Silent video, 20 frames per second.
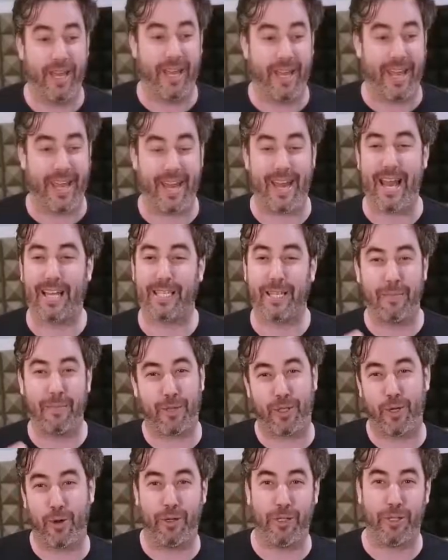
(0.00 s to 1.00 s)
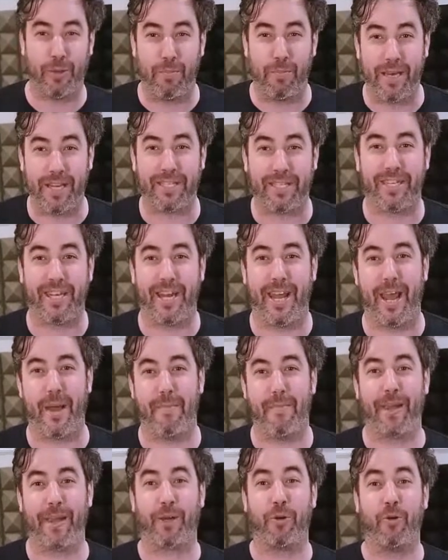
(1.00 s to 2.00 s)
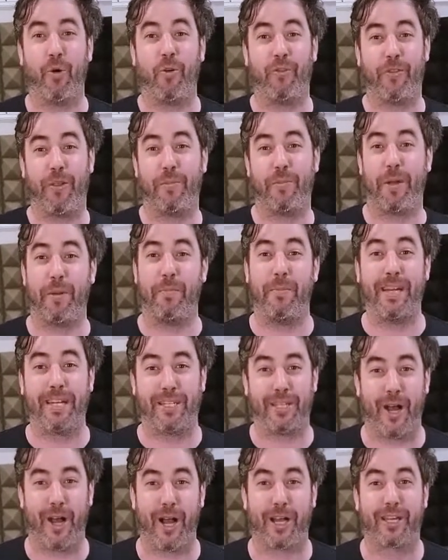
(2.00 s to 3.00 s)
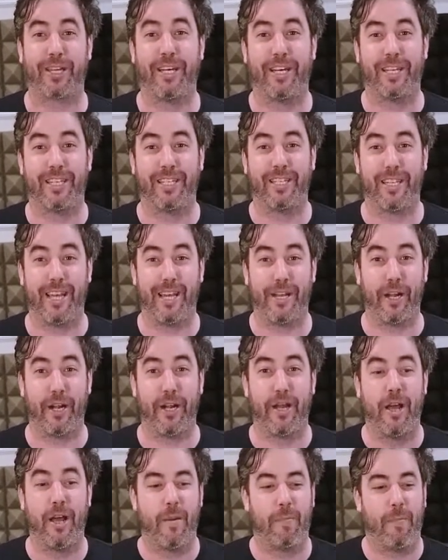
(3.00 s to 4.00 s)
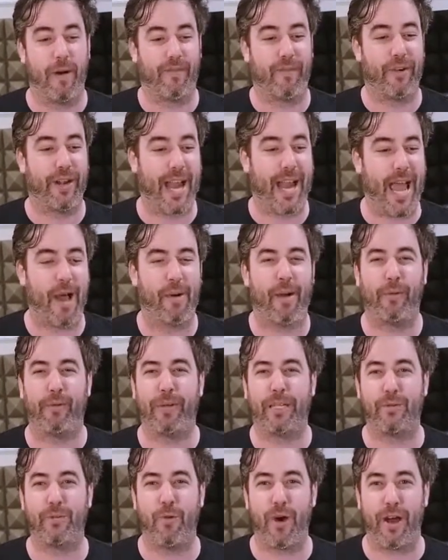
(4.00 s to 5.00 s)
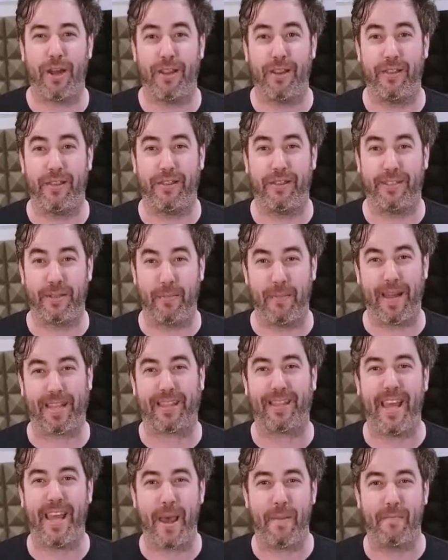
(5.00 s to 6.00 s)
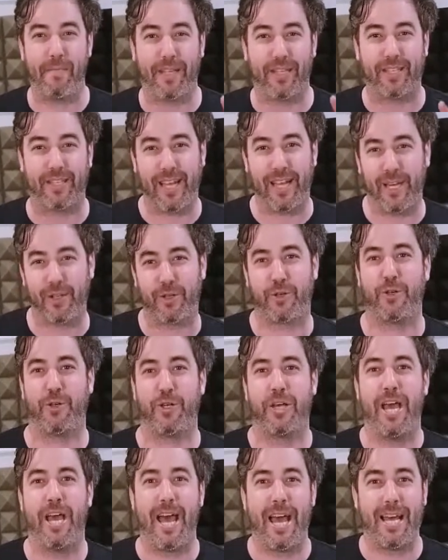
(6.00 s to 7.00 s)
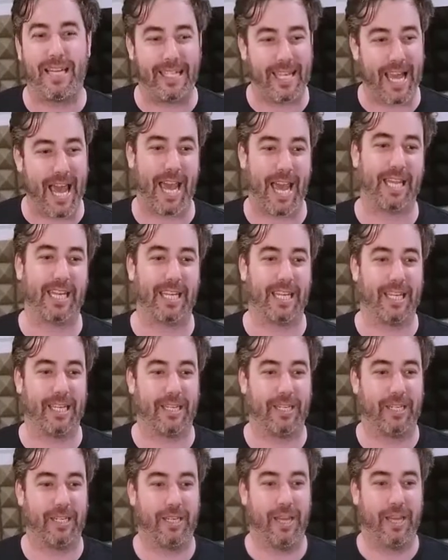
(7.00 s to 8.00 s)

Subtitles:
And as I'm showing some minis today, I might go over them in a mini talk later. But for now, I really wanted to make them the central antagonist.